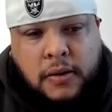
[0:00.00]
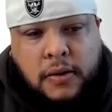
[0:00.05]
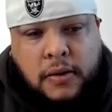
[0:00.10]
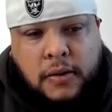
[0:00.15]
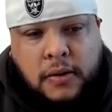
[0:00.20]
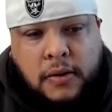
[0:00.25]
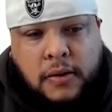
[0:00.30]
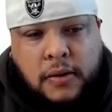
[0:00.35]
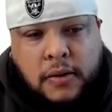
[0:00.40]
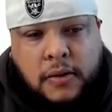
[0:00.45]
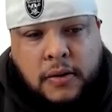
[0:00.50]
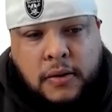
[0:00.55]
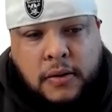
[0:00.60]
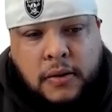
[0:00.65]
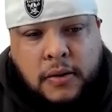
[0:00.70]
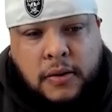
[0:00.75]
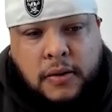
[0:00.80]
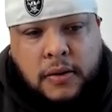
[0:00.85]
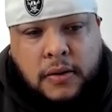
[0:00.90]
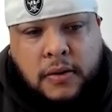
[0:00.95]

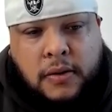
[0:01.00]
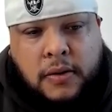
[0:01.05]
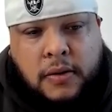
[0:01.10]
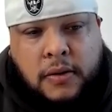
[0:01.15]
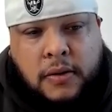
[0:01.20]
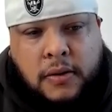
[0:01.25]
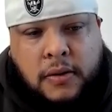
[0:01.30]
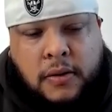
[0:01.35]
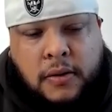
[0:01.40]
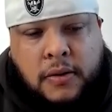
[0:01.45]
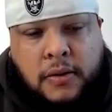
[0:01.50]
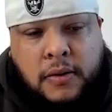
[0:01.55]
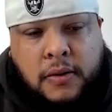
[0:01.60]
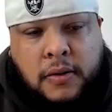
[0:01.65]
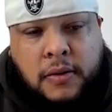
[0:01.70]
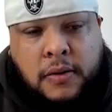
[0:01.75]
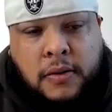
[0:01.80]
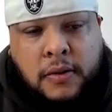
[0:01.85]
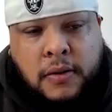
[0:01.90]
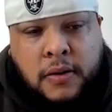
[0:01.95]

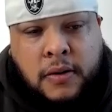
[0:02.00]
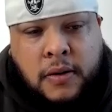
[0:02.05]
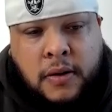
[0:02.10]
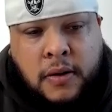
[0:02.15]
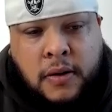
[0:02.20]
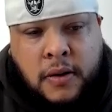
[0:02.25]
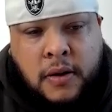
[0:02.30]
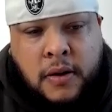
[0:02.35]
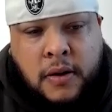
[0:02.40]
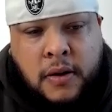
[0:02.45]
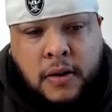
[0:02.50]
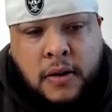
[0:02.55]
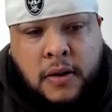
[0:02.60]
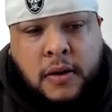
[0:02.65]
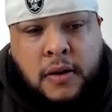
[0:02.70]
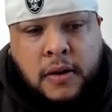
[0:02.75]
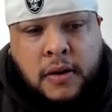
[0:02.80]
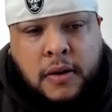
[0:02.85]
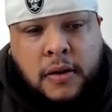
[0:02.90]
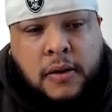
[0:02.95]

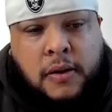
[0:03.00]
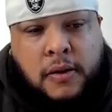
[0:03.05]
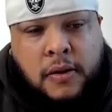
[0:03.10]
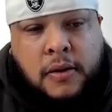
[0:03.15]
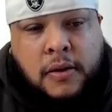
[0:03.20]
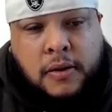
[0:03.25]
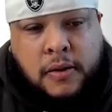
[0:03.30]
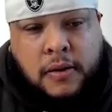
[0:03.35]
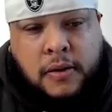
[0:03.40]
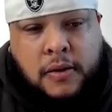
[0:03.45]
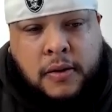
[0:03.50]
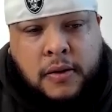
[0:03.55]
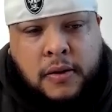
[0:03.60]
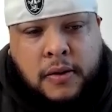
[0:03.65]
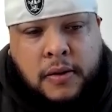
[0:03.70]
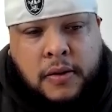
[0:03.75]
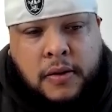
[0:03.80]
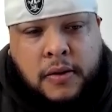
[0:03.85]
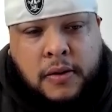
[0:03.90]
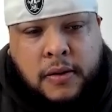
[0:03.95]

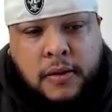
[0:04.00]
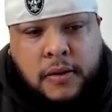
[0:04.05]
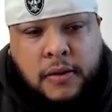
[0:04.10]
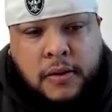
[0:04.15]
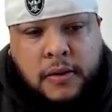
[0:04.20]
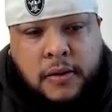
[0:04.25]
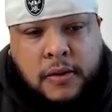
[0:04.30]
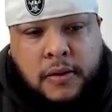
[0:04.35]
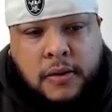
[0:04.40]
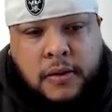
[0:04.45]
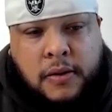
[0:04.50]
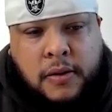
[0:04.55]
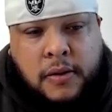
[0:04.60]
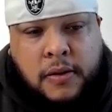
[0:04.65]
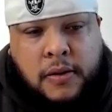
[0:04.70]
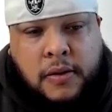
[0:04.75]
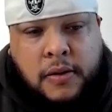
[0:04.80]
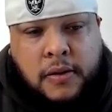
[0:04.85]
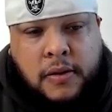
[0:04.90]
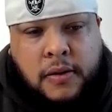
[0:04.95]

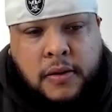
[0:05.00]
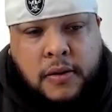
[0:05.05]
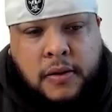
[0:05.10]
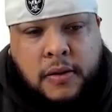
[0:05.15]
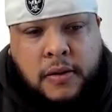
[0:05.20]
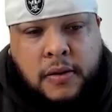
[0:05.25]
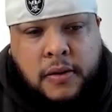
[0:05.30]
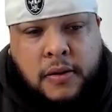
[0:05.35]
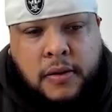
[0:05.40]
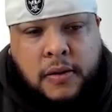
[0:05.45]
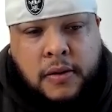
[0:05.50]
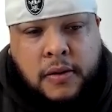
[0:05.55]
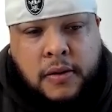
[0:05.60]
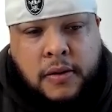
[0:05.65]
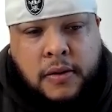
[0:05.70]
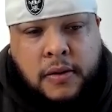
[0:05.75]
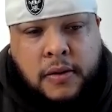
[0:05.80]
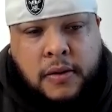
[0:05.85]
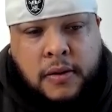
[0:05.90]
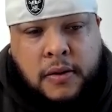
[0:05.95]

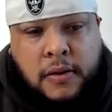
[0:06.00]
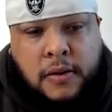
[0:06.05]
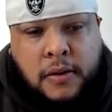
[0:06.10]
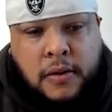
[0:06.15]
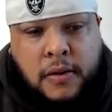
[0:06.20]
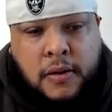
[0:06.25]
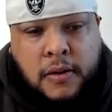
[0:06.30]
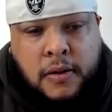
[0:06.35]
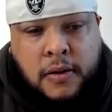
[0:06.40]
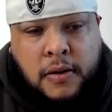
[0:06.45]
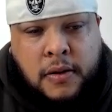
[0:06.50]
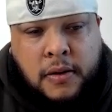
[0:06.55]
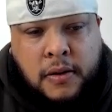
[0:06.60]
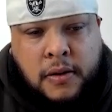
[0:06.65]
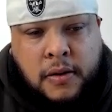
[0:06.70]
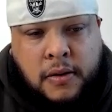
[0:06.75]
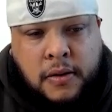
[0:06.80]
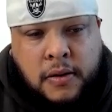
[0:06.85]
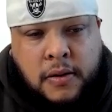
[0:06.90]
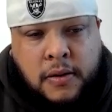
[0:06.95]

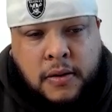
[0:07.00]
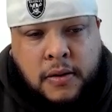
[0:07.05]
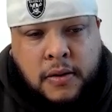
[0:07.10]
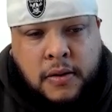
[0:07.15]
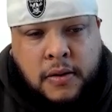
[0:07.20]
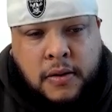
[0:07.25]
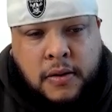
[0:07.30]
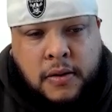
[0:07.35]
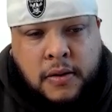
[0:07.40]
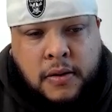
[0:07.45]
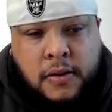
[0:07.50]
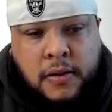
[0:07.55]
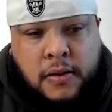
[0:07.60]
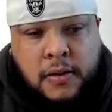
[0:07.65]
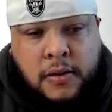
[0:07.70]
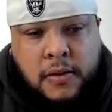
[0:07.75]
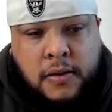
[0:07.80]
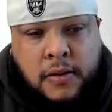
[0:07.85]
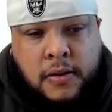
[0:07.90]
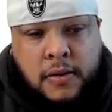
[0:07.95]
The person shown says nothing.